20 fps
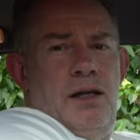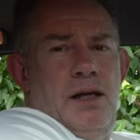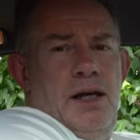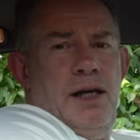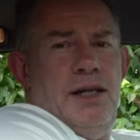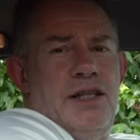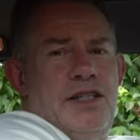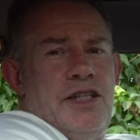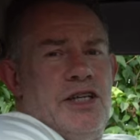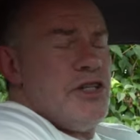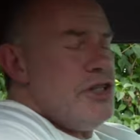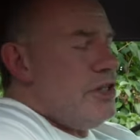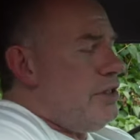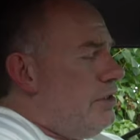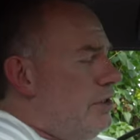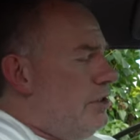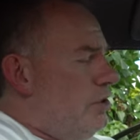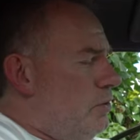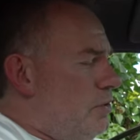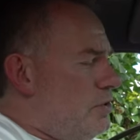In
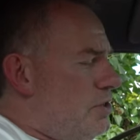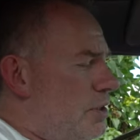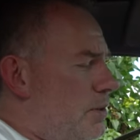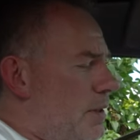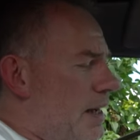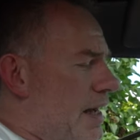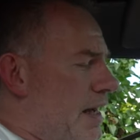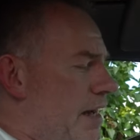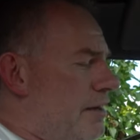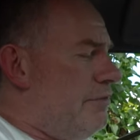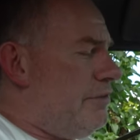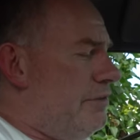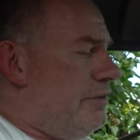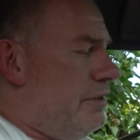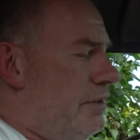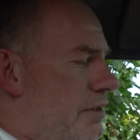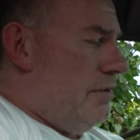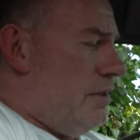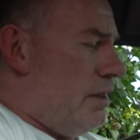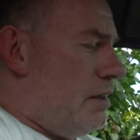addition, you also have
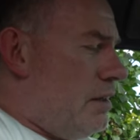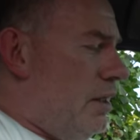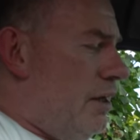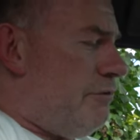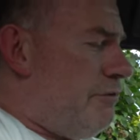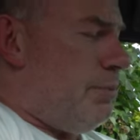the glove